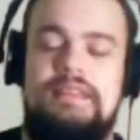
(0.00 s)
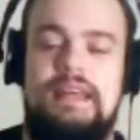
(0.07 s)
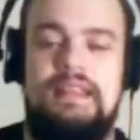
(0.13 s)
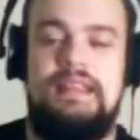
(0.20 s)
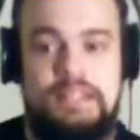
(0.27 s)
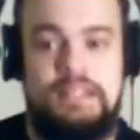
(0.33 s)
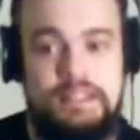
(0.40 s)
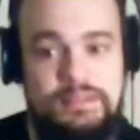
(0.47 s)
then
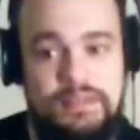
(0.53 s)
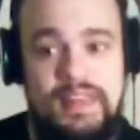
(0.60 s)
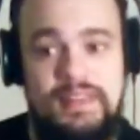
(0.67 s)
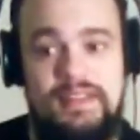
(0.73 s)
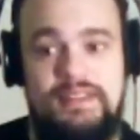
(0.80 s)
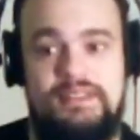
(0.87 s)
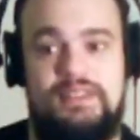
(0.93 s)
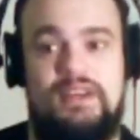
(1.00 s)

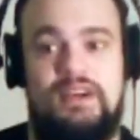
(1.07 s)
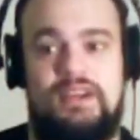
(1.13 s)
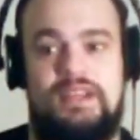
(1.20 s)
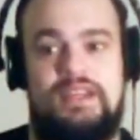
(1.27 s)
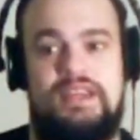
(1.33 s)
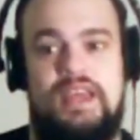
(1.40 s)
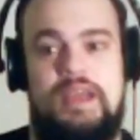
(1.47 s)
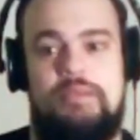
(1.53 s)
Kvelertak
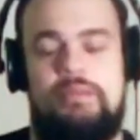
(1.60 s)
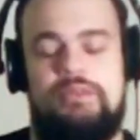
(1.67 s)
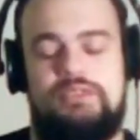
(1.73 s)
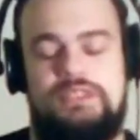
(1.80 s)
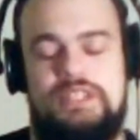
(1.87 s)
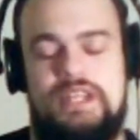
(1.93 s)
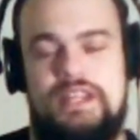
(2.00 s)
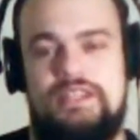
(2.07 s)
came on
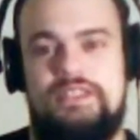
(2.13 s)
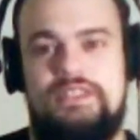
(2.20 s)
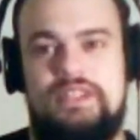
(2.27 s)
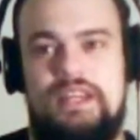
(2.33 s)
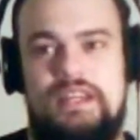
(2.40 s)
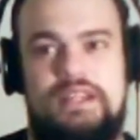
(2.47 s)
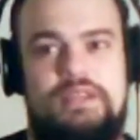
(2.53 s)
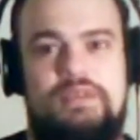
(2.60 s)
stage, and
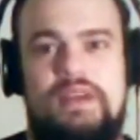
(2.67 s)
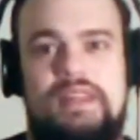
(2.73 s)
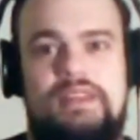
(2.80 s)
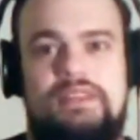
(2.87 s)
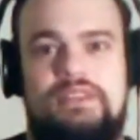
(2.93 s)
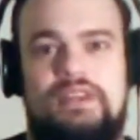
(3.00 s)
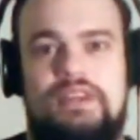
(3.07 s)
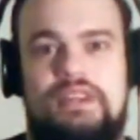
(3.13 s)

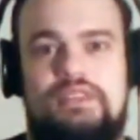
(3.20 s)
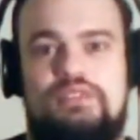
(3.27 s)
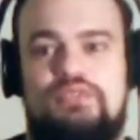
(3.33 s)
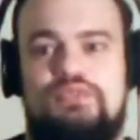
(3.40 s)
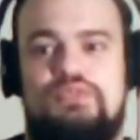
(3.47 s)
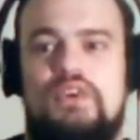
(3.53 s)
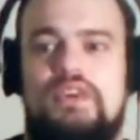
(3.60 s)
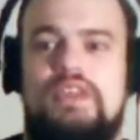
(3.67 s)
Kvelertak is
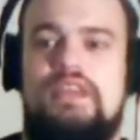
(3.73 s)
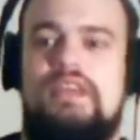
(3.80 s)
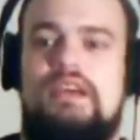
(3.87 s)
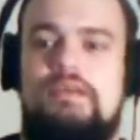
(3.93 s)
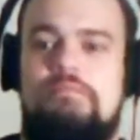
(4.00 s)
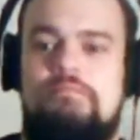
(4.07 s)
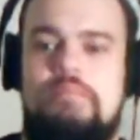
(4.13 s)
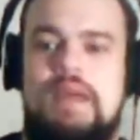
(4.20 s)
fucking
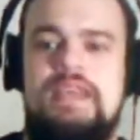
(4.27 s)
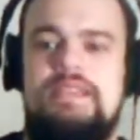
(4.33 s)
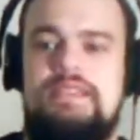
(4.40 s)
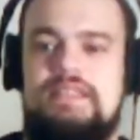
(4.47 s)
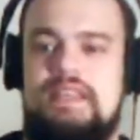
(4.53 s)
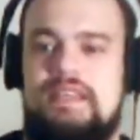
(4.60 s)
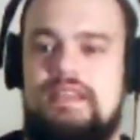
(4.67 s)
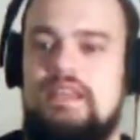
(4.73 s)

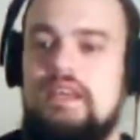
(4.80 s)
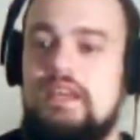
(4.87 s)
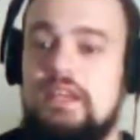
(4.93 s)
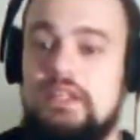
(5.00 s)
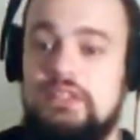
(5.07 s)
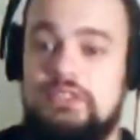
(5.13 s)
amazing. So